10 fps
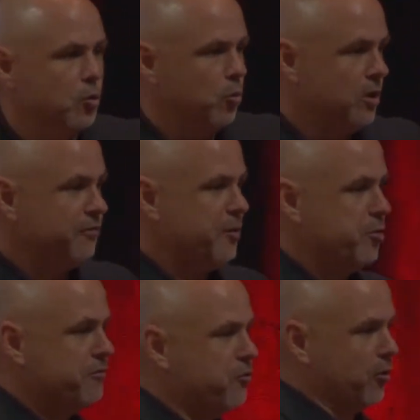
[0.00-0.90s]
What if they
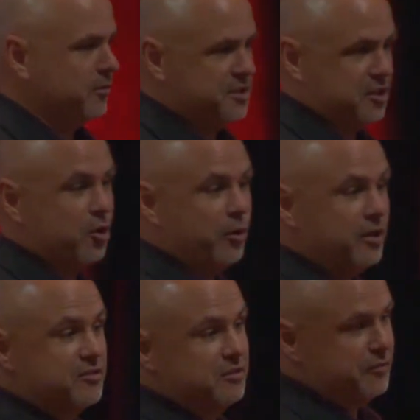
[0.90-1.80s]
performed as a
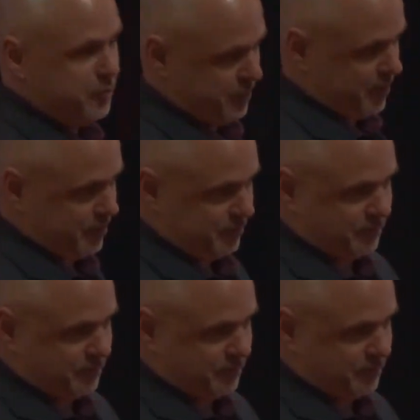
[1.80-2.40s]
cohesive unit?